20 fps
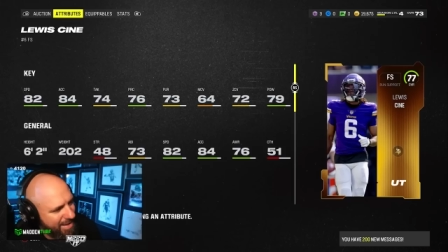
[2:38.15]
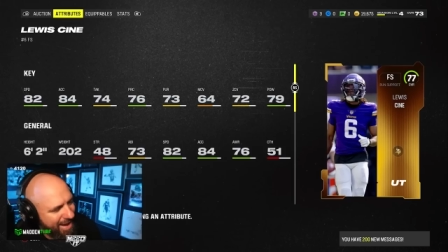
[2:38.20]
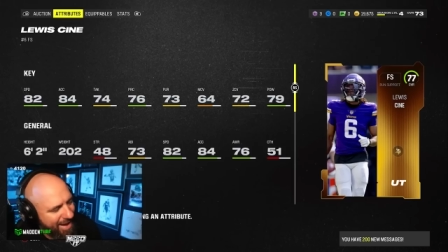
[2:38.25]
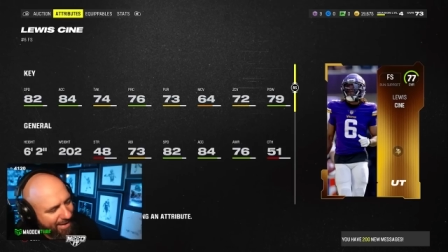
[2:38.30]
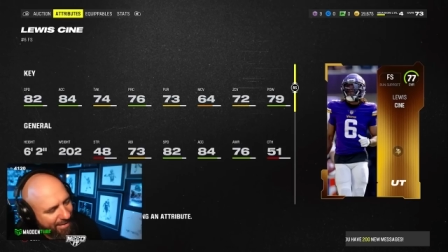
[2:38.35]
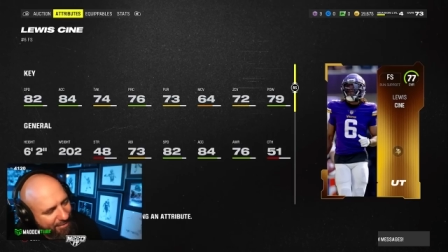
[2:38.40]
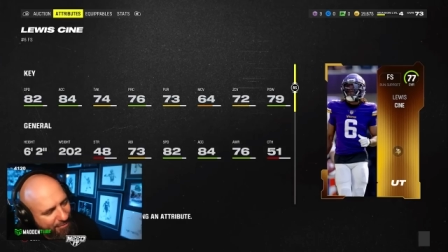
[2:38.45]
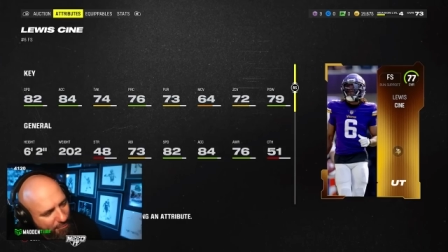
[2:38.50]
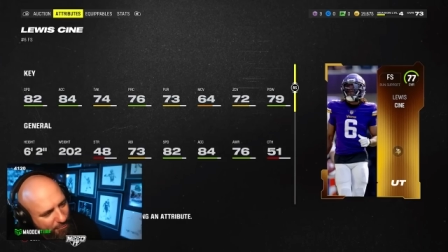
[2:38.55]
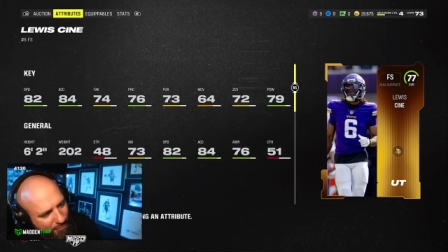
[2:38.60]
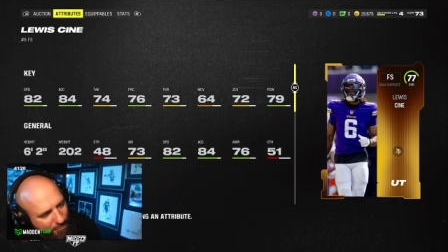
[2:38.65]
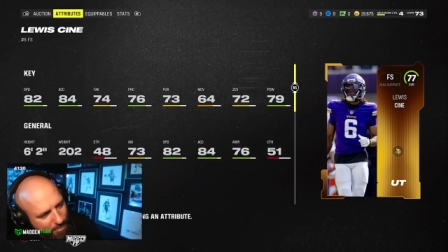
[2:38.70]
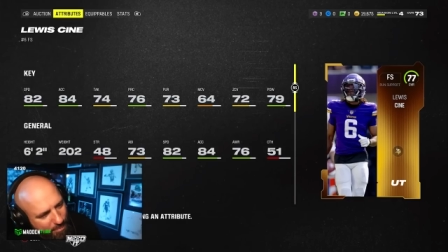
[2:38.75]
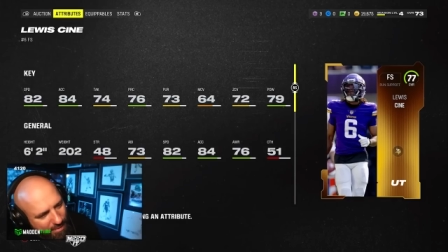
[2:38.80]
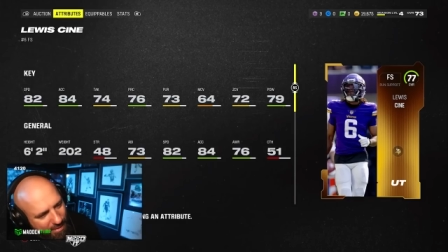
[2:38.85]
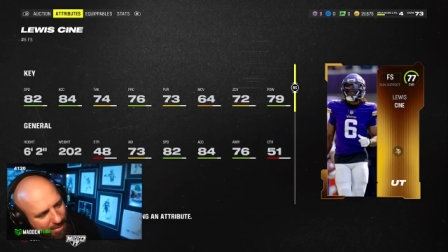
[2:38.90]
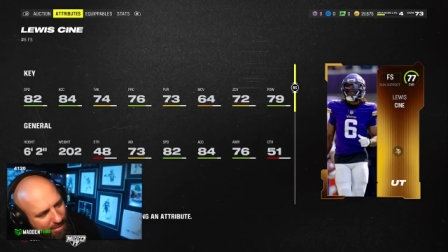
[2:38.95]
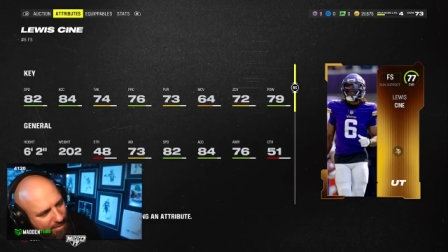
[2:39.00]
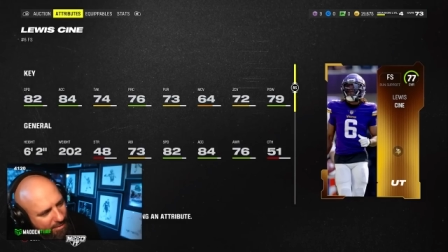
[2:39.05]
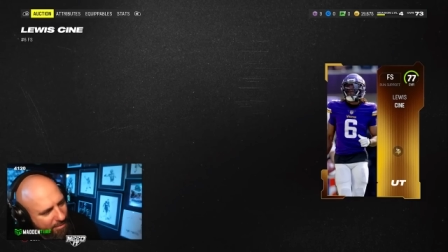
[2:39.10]
eighty-two
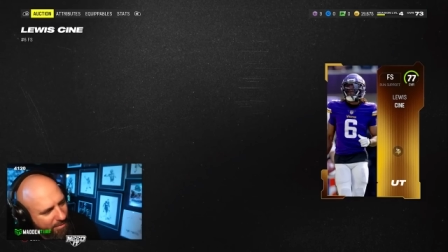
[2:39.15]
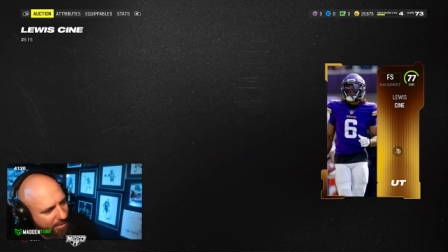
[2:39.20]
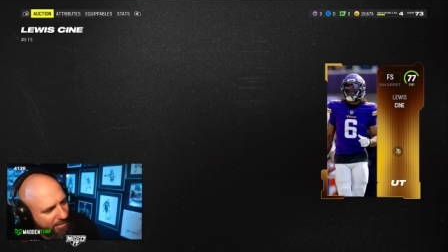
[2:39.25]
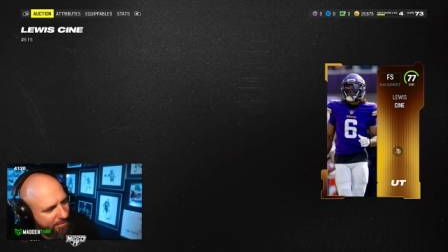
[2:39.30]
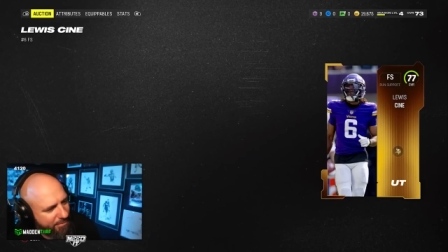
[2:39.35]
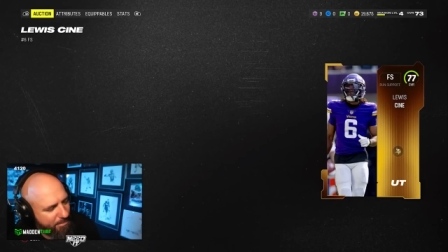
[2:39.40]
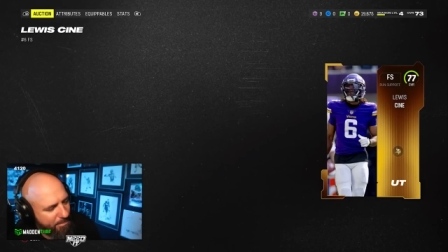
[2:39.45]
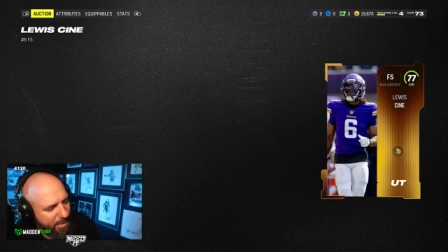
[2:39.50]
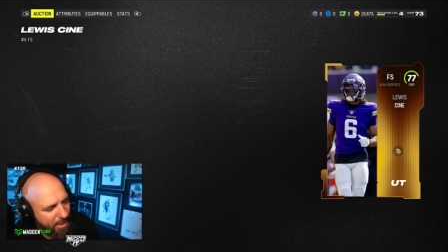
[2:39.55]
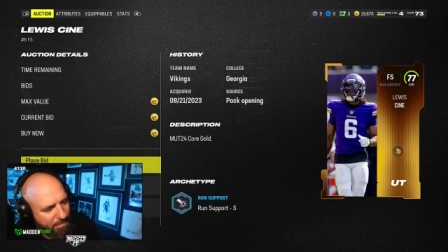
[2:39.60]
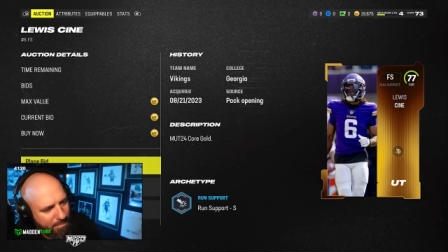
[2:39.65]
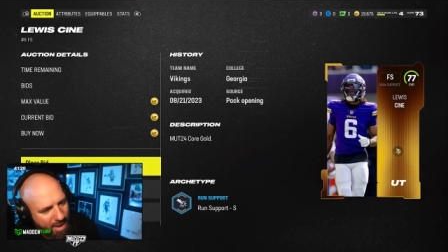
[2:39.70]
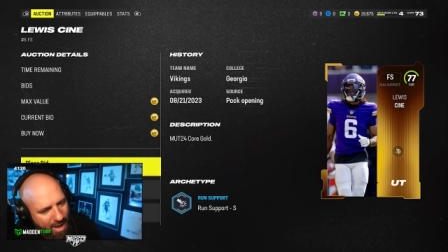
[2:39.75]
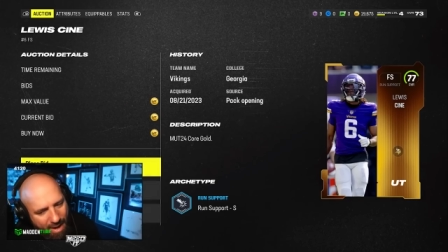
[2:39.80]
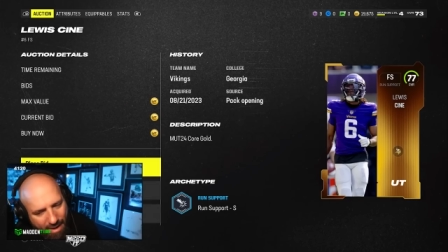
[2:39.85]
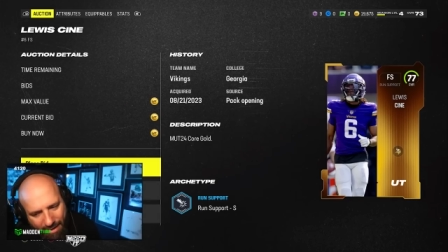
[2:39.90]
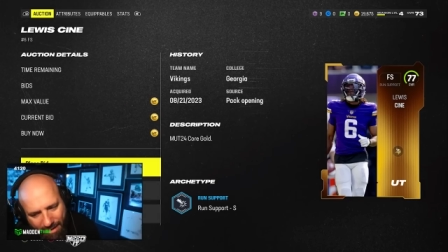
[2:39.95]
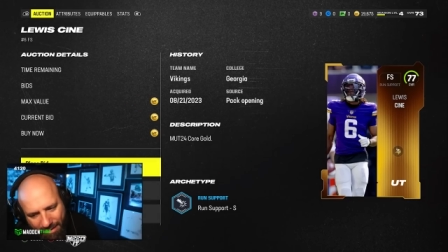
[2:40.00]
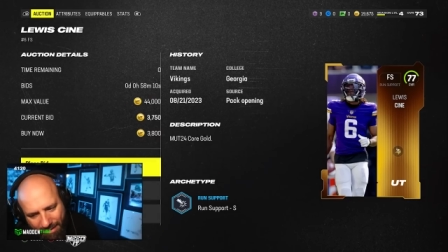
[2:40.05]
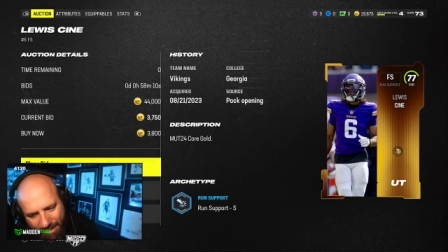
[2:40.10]
speed. He's big
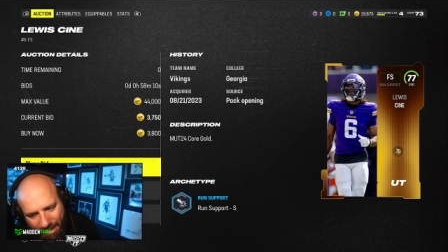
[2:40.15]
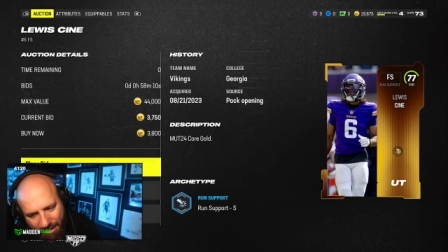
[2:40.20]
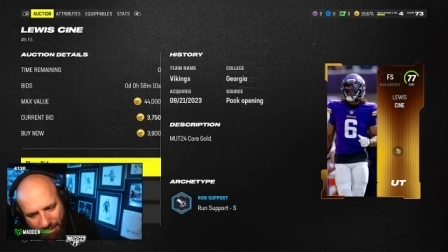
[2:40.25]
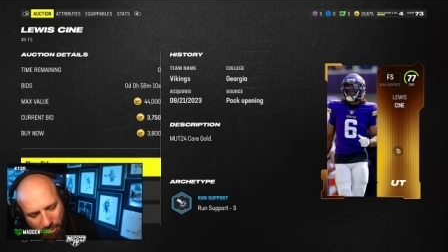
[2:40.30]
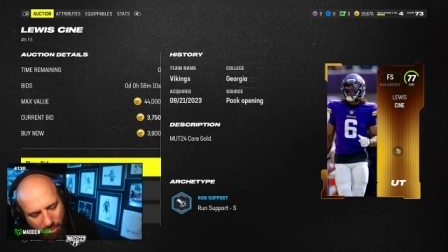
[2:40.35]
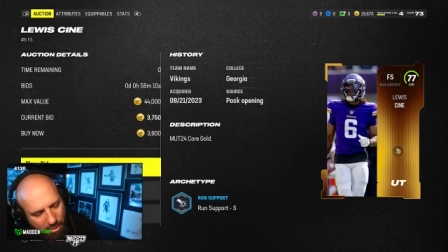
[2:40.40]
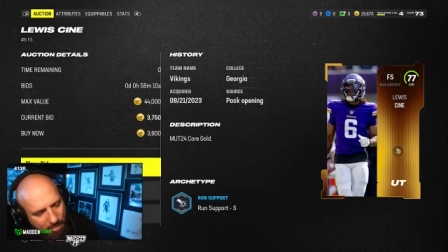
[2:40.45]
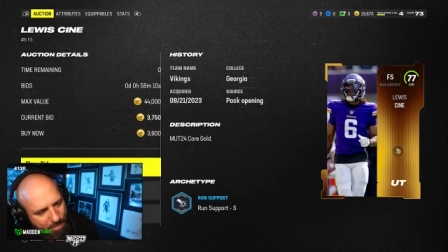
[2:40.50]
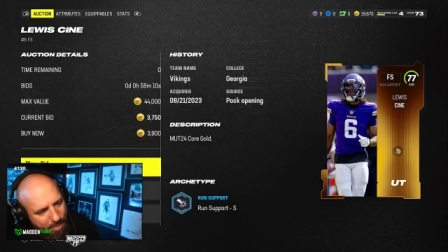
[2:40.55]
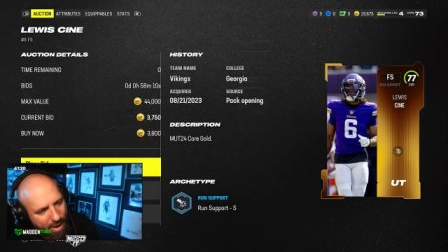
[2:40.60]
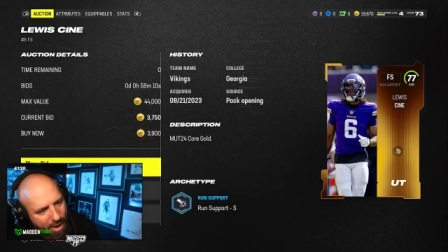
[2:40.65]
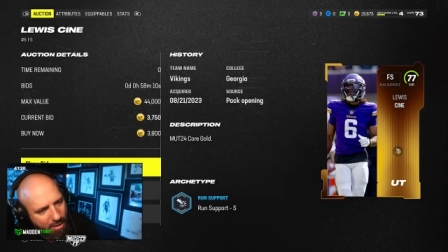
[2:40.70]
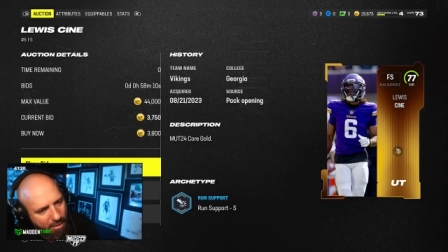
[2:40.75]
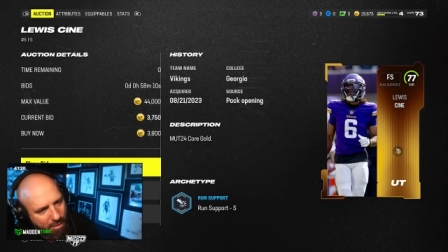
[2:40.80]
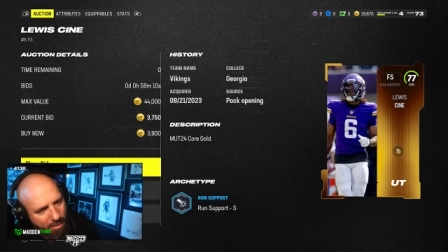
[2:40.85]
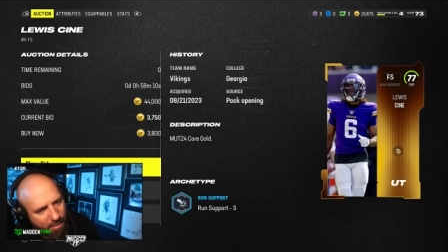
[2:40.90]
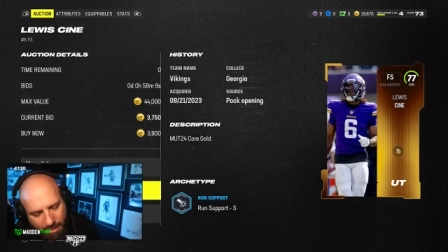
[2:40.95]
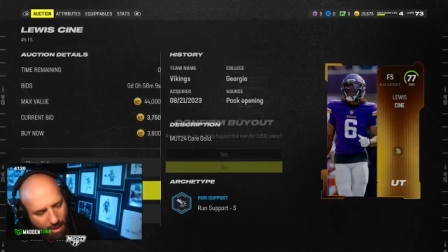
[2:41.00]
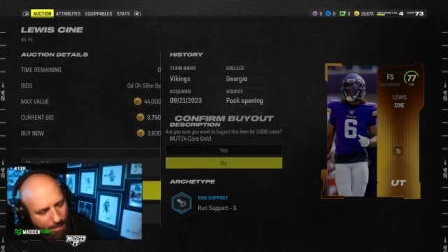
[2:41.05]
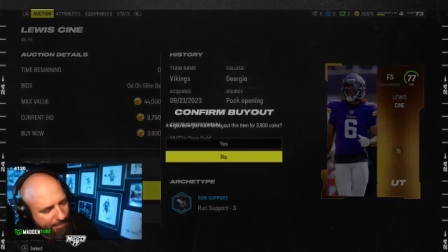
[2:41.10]
body and he got a little hit power. I'm